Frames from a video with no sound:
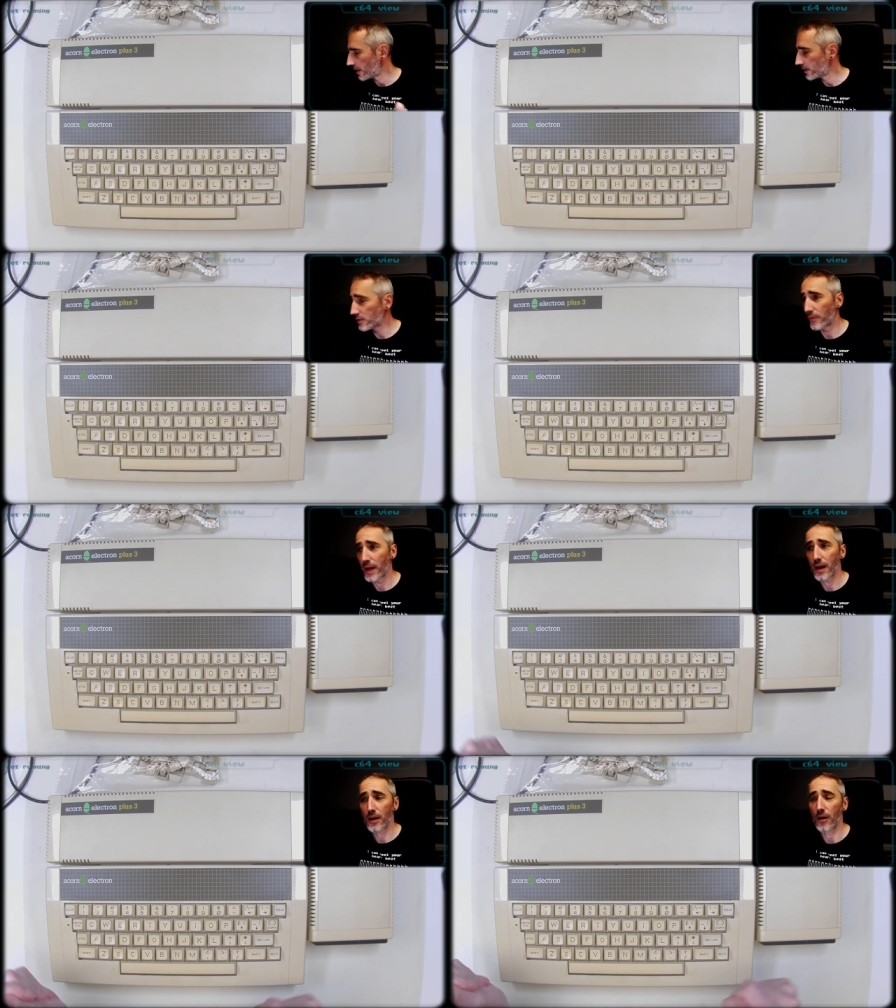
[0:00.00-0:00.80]
is
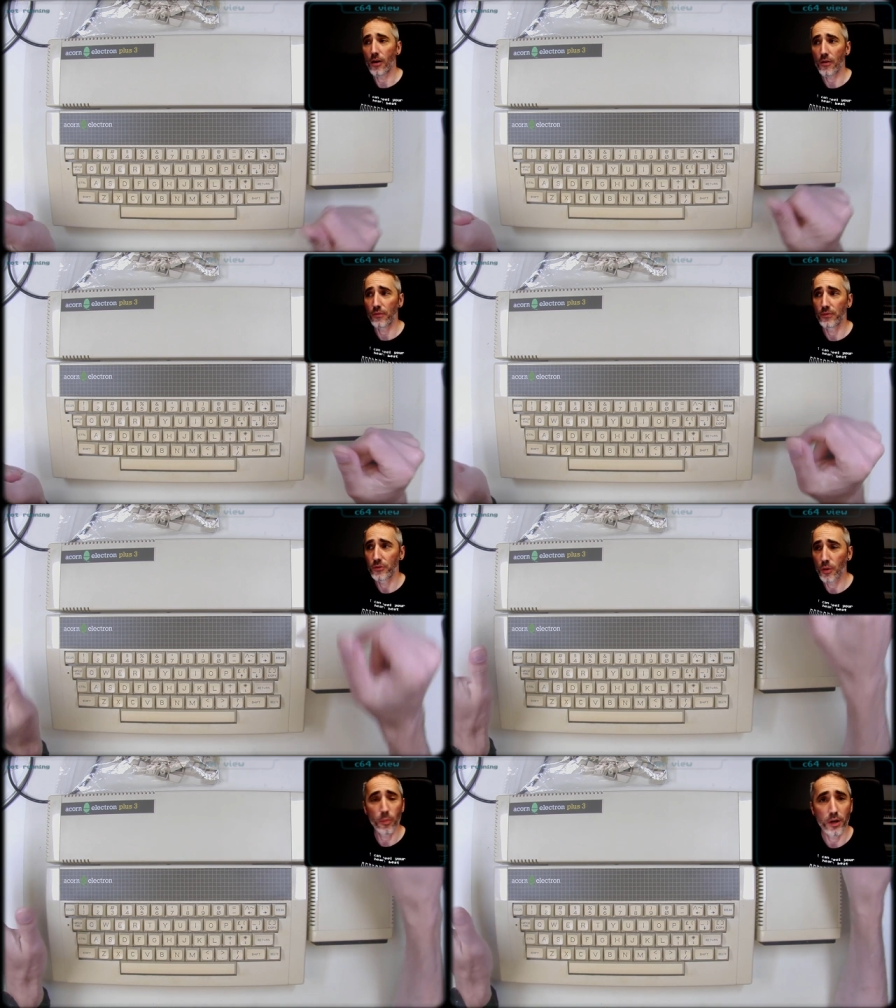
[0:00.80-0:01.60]
aware of
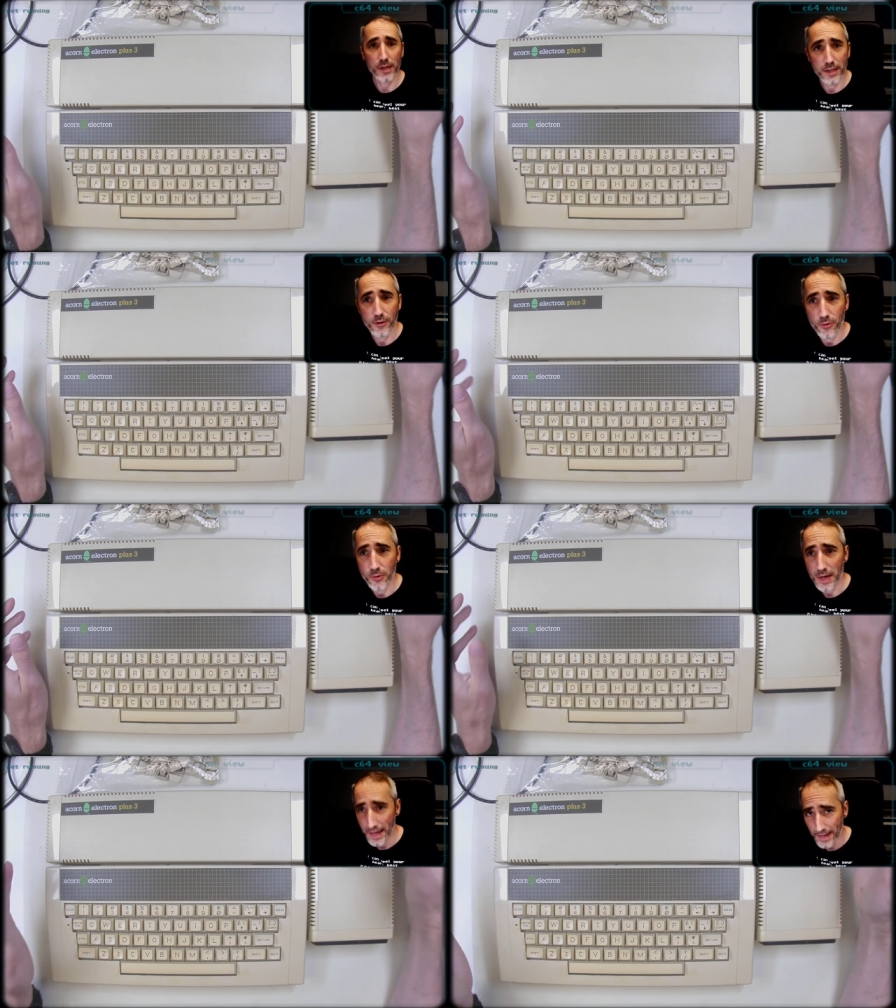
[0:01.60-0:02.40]
somebody
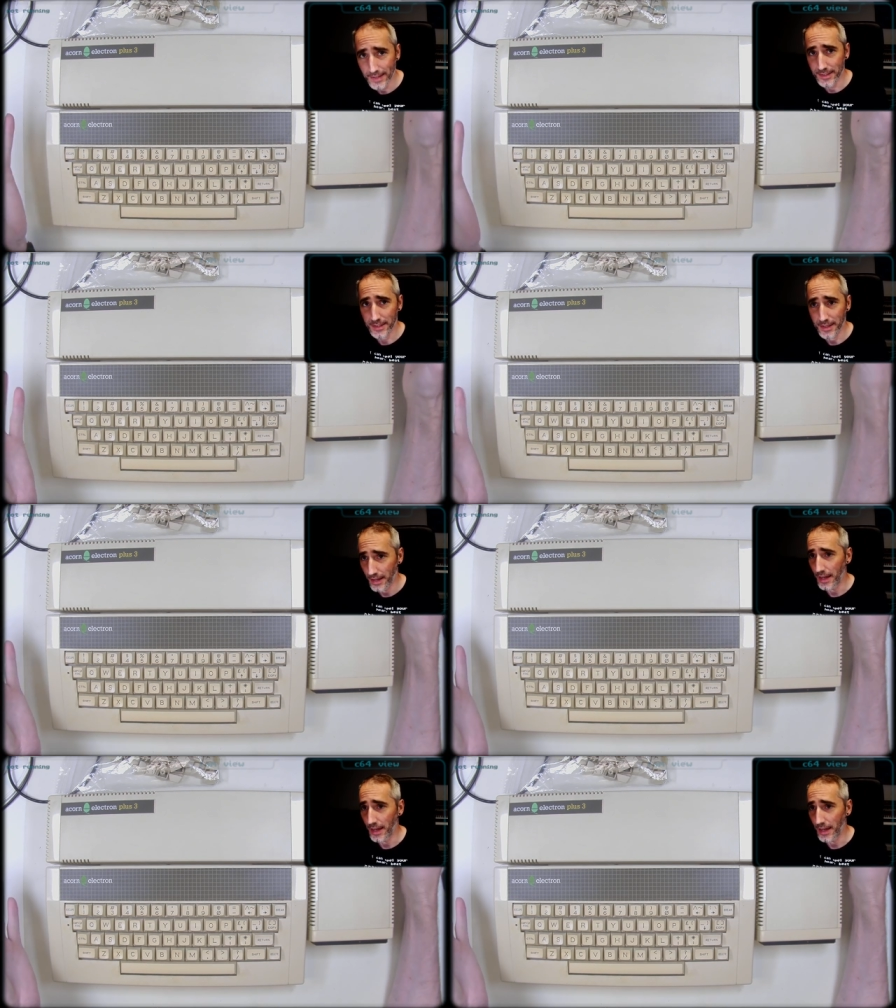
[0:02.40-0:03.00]
who has